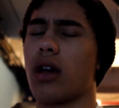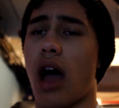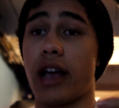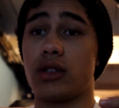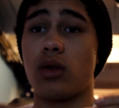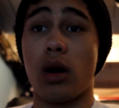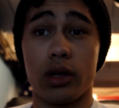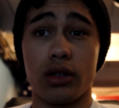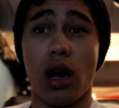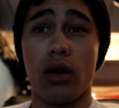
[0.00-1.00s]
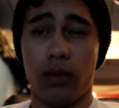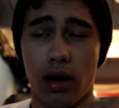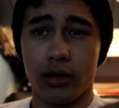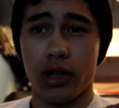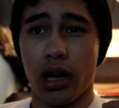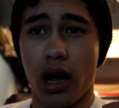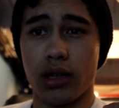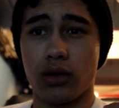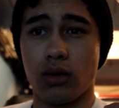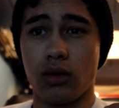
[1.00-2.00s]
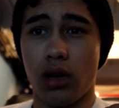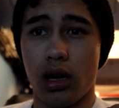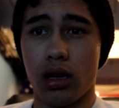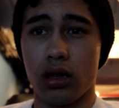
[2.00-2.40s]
High School. I'm a Drake High School